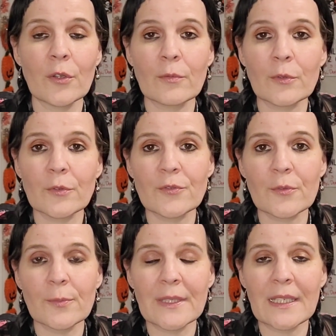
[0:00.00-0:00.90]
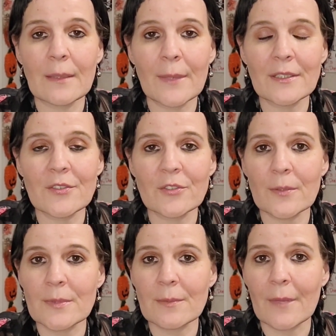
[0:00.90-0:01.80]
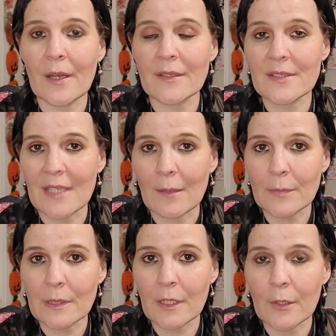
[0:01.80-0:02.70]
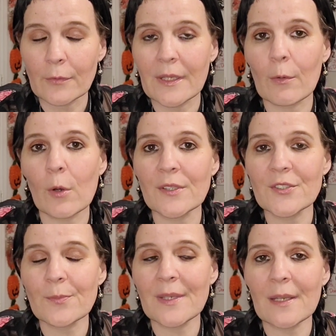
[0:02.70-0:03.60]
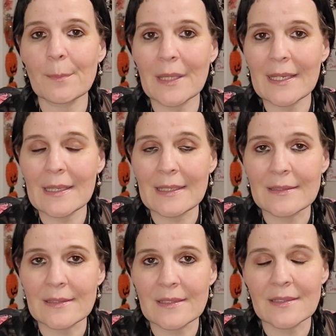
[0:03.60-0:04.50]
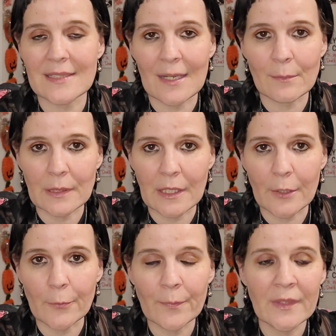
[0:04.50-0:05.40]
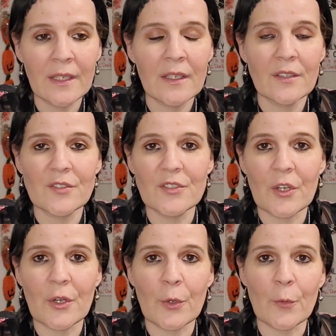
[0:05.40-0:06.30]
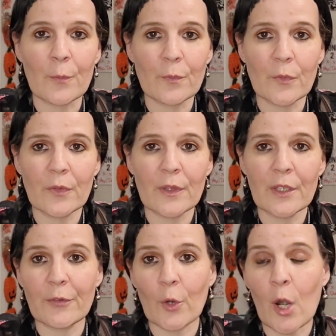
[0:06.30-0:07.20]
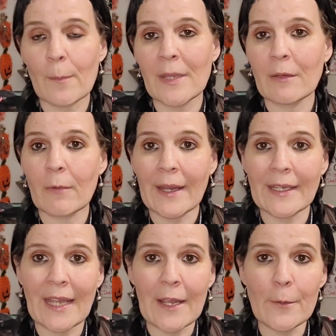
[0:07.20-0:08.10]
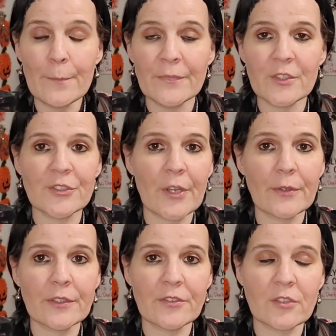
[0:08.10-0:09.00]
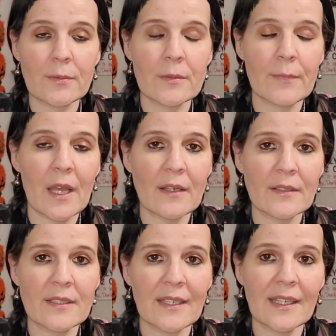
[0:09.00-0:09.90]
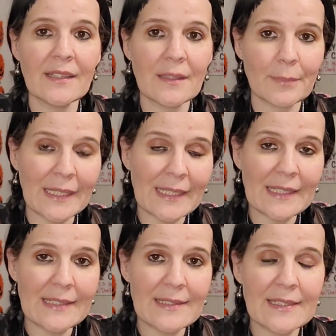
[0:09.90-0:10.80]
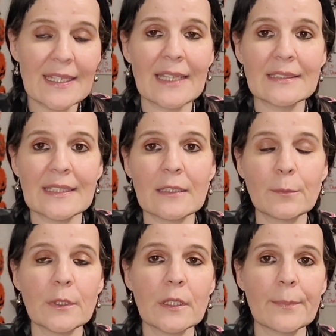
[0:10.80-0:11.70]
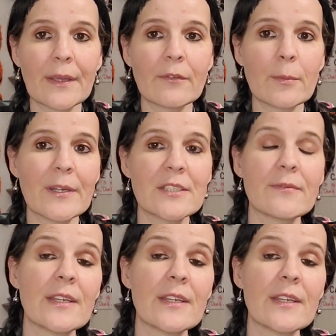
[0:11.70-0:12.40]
the rules will be in my description box down below. There will also be a playlist down below. So if you're on me right now, just go in the description box, hit the playlist, and it'll pull up everybody's